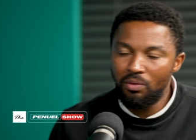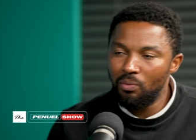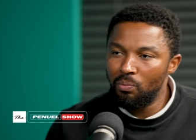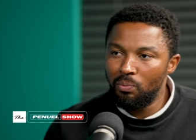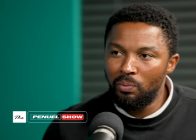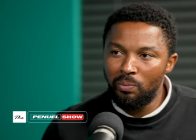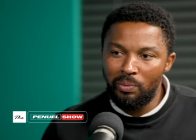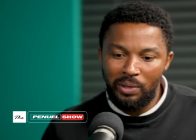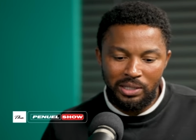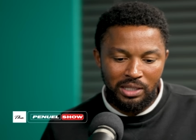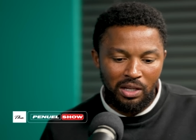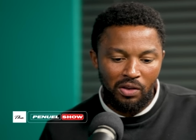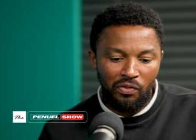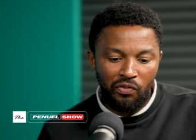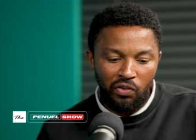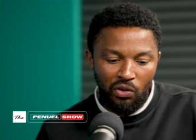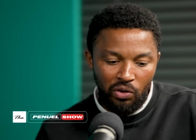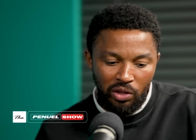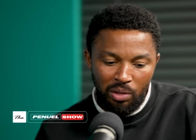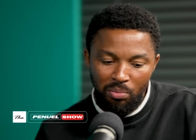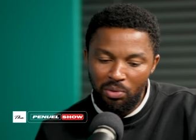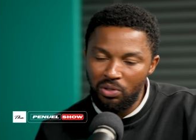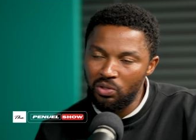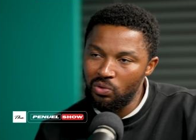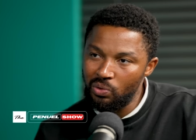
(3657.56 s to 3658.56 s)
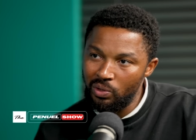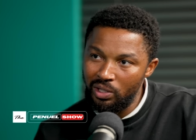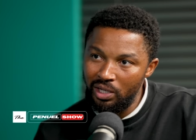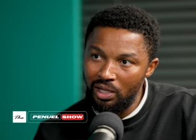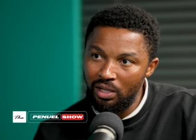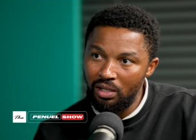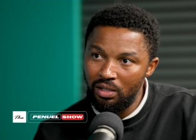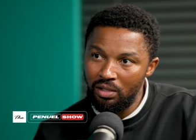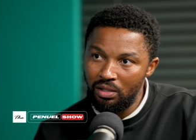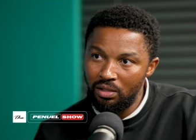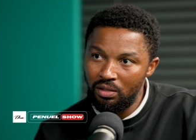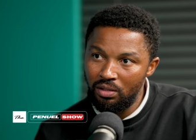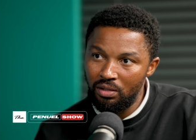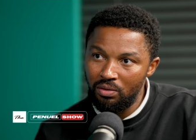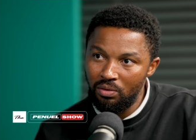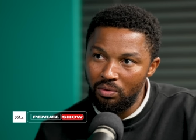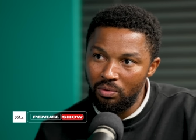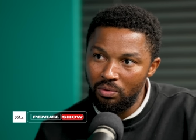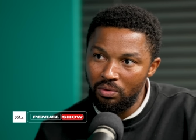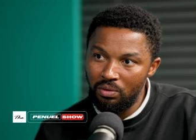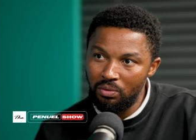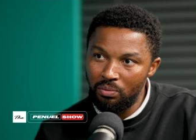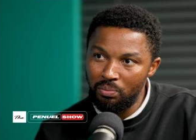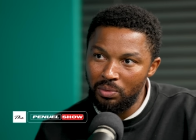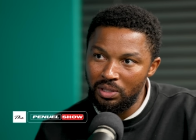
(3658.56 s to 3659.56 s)
Must I follow them on Twitter?
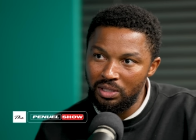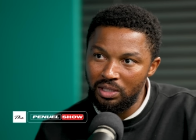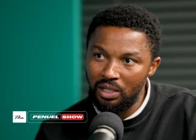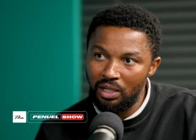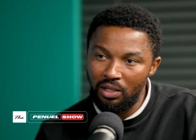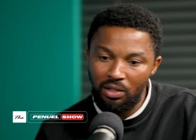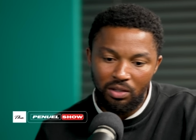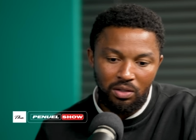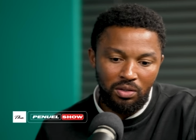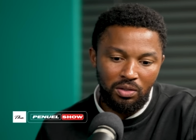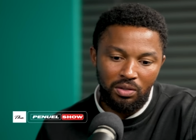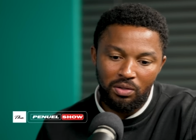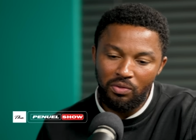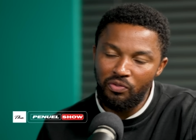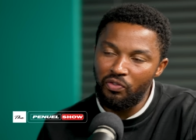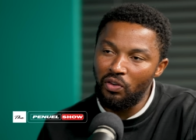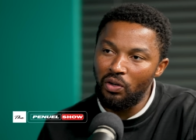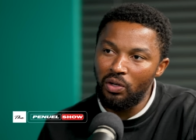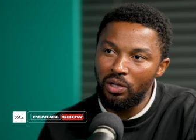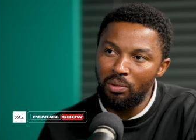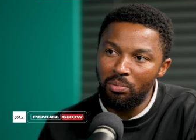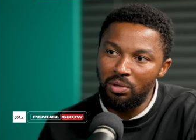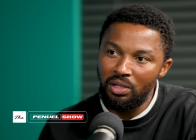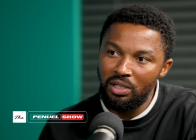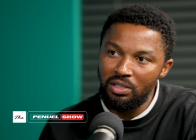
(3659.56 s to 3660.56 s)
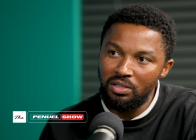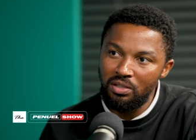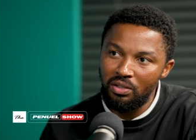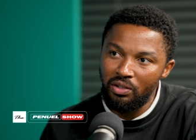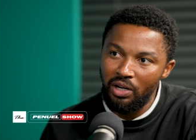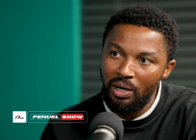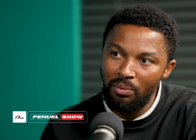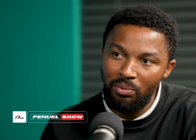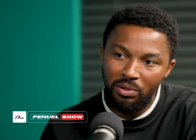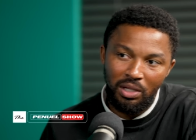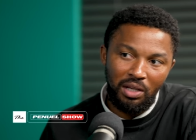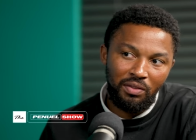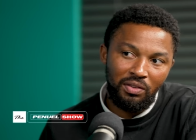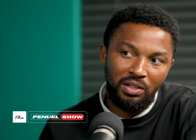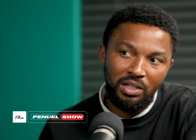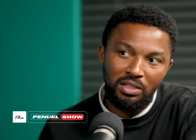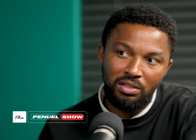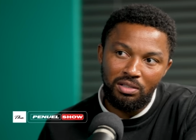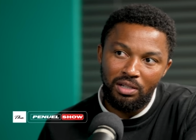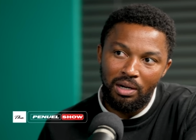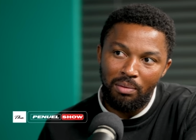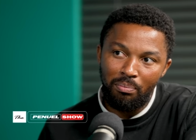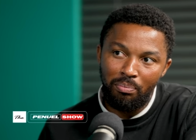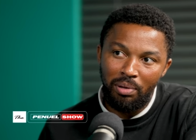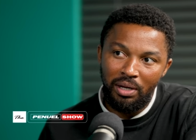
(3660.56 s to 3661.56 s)
Must I follow them on Instagram? Do they have an
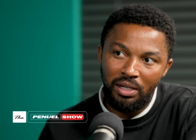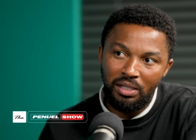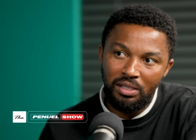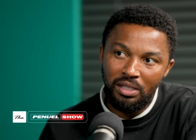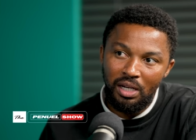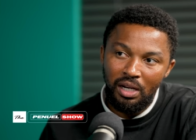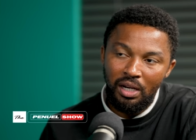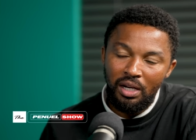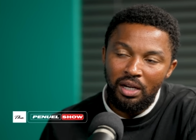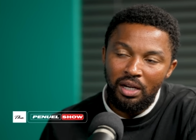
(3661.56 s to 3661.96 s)
Instagram page?